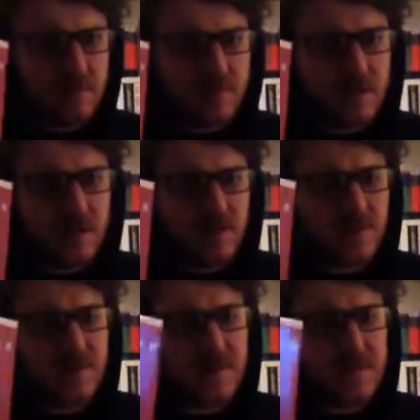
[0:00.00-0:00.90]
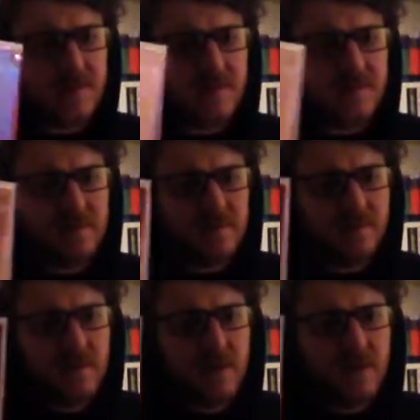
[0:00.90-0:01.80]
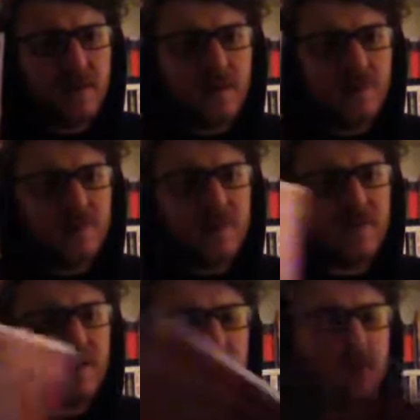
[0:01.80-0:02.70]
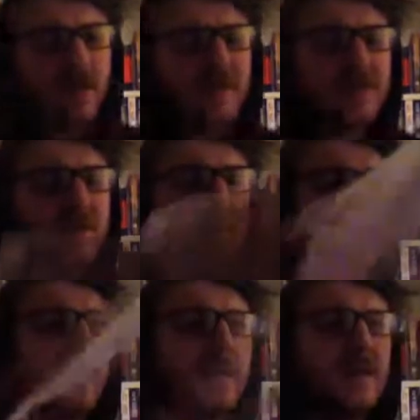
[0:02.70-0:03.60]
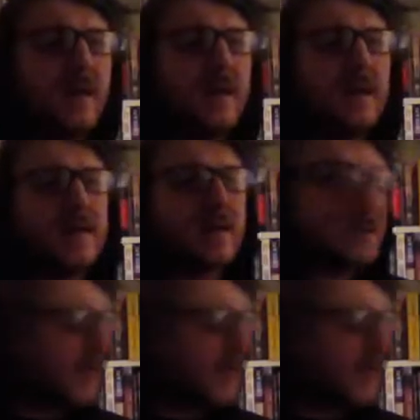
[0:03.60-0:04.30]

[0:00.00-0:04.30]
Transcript: So we'll see. We'll see if it lasts longer than that.